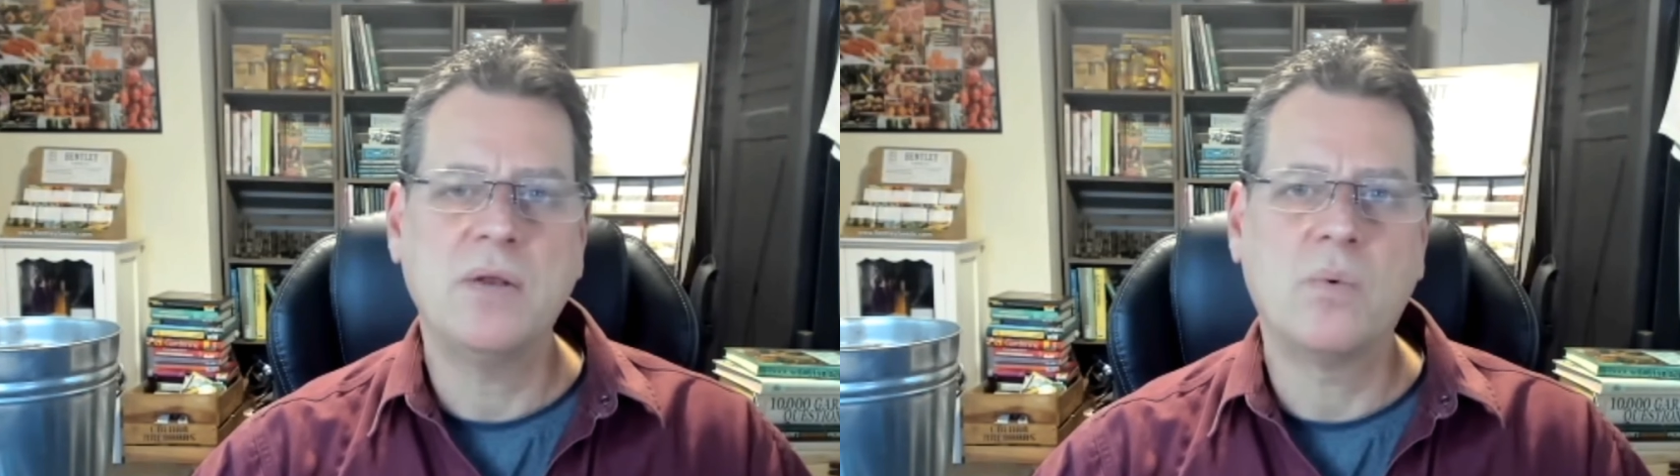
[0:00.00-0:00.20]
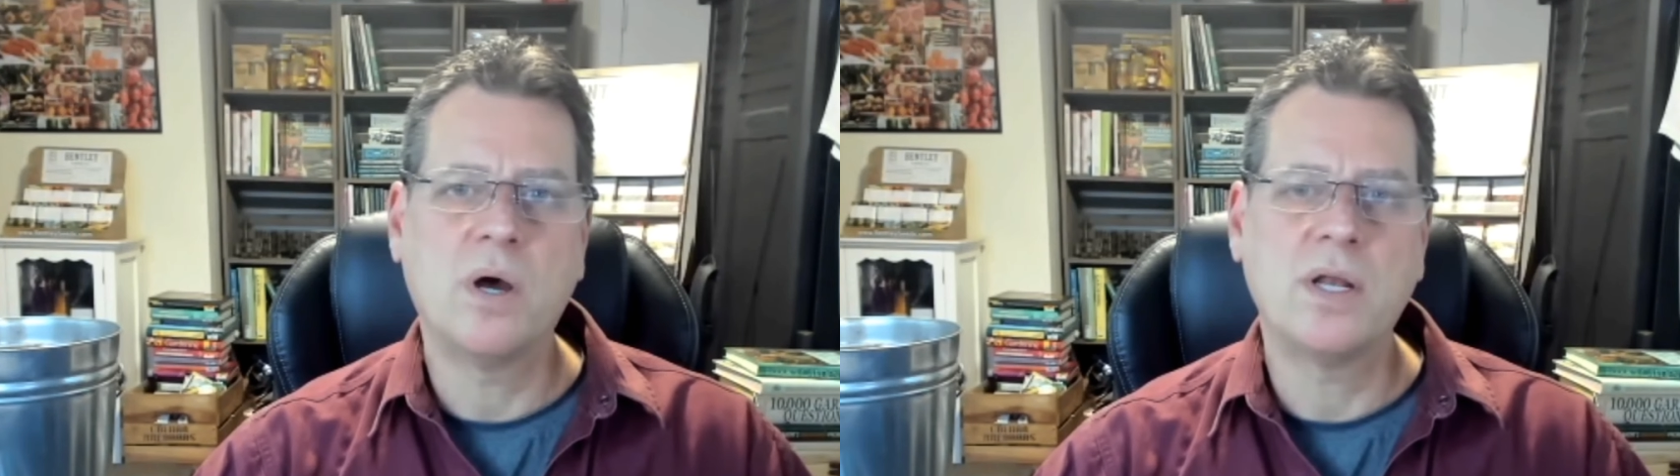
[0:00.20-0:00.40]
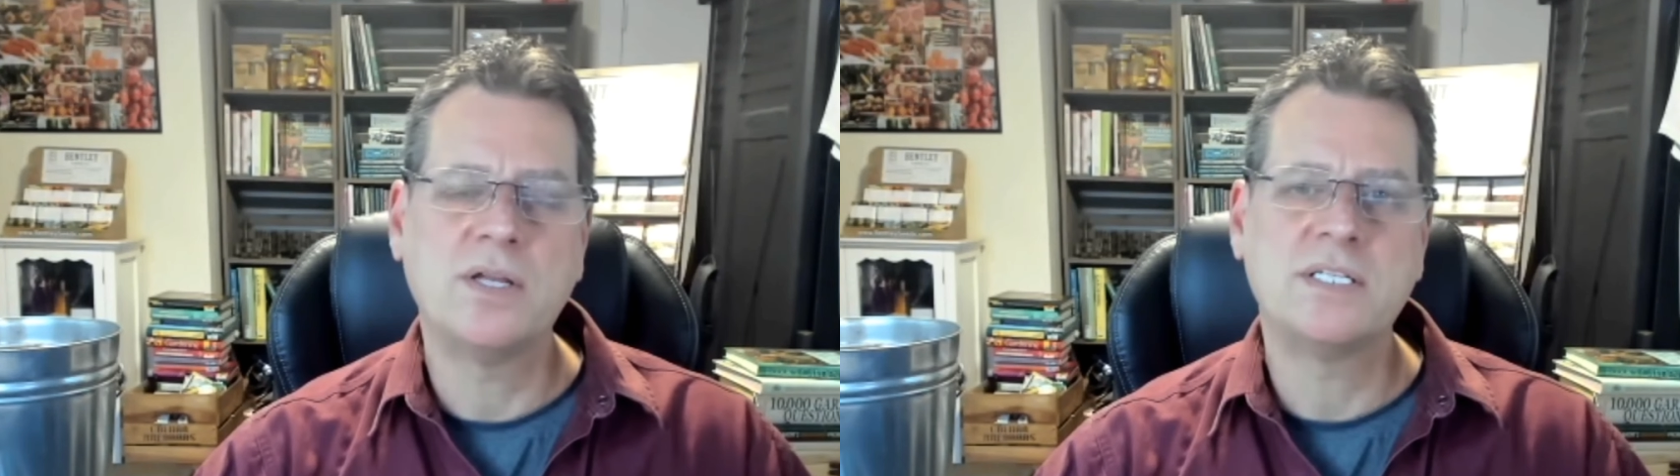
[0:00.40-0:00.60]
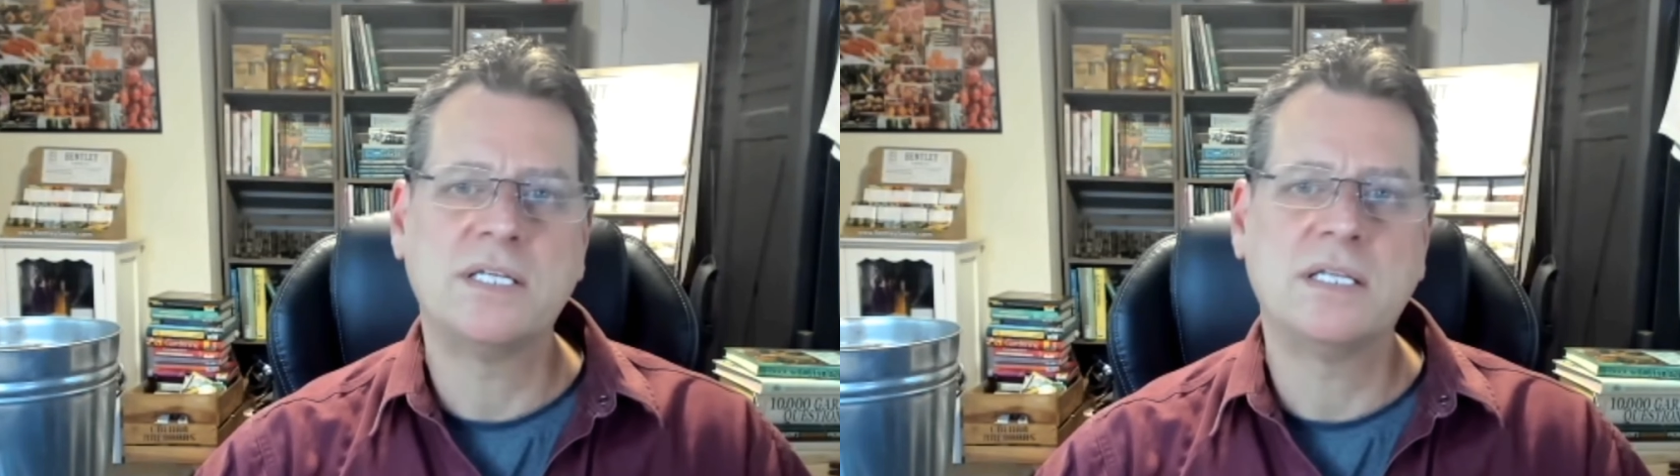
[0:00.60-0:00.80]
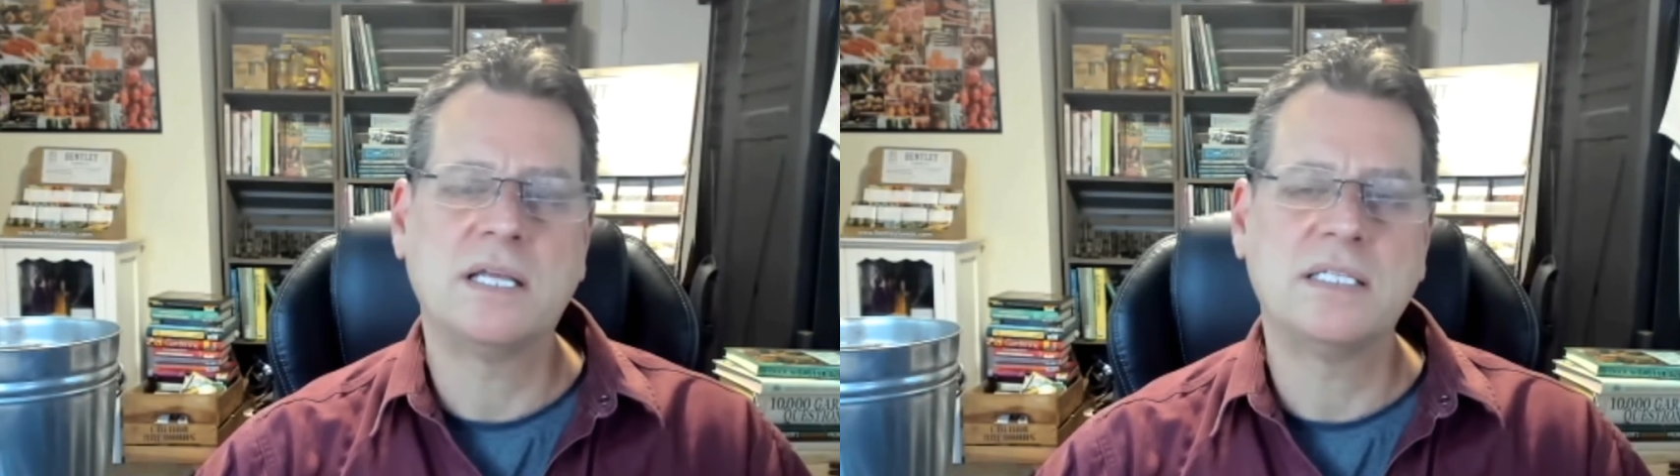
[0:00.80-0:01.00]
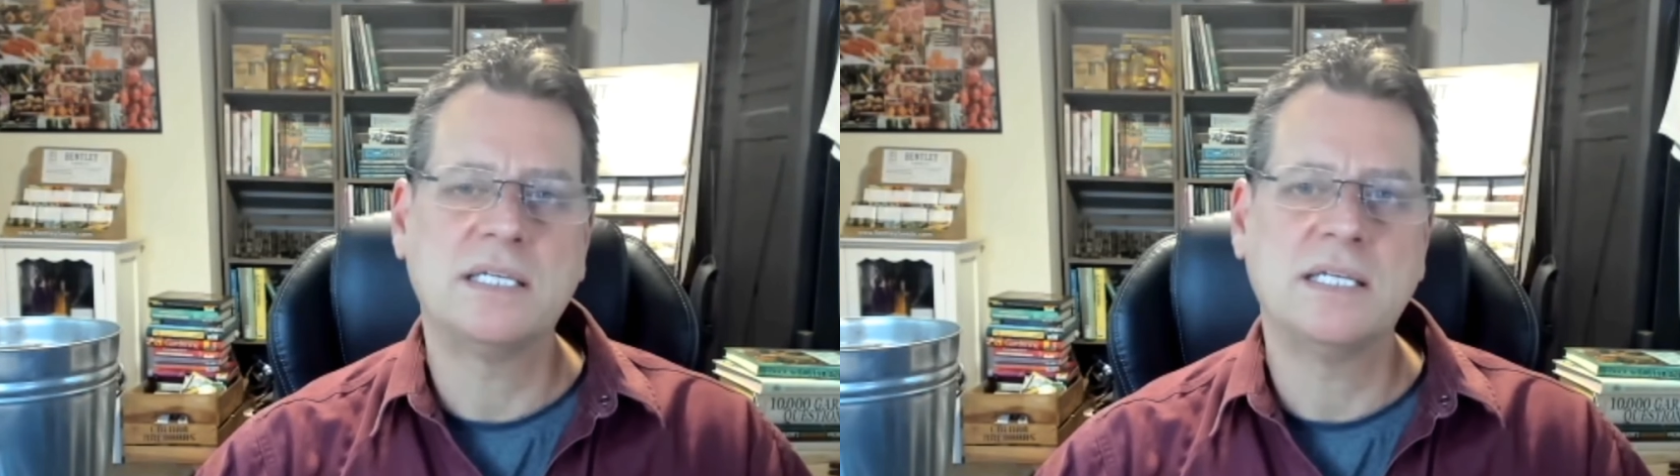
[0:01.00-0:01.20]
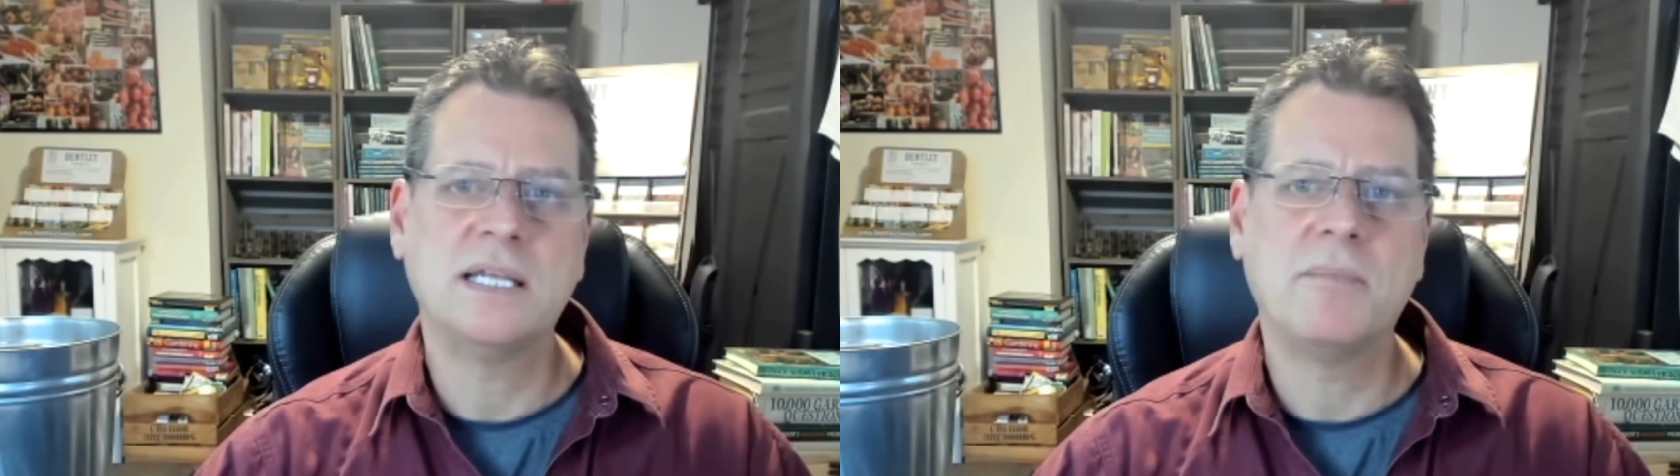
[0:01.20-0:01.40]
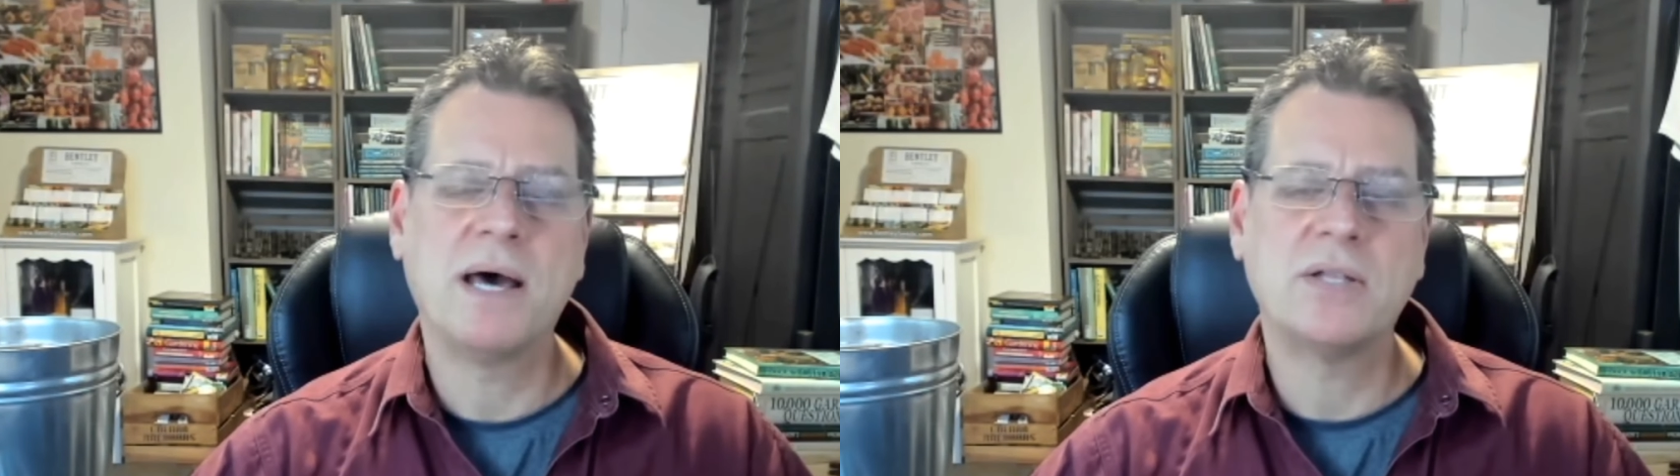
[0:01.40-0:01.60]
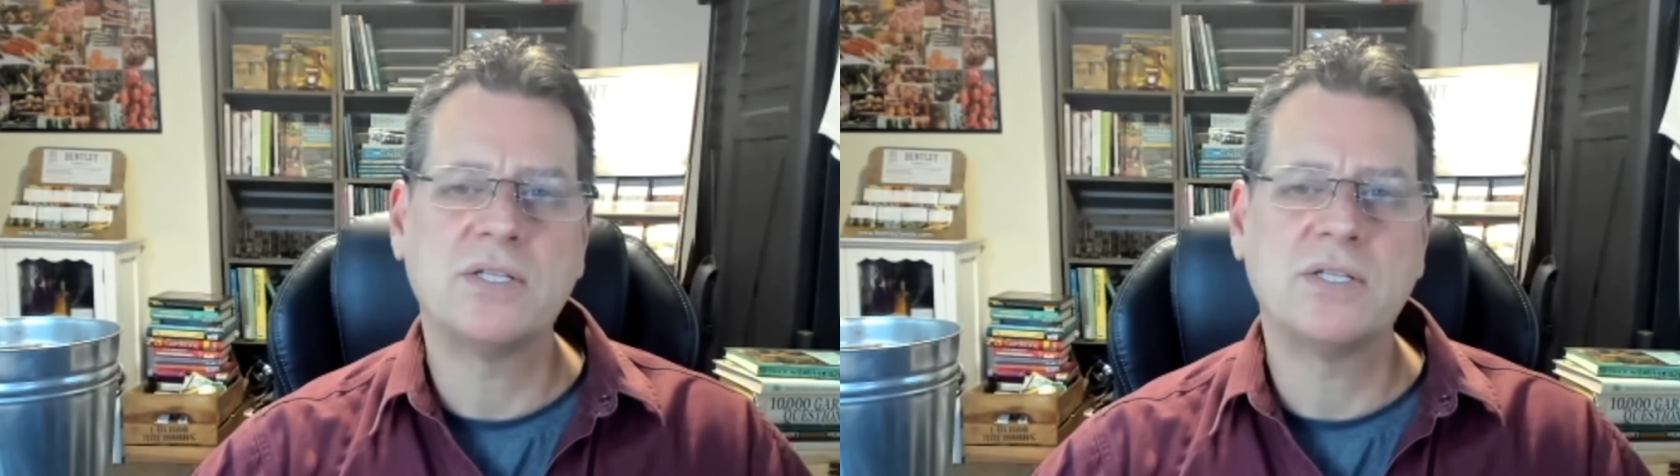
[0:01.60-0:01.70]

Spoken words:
water your seedlings in about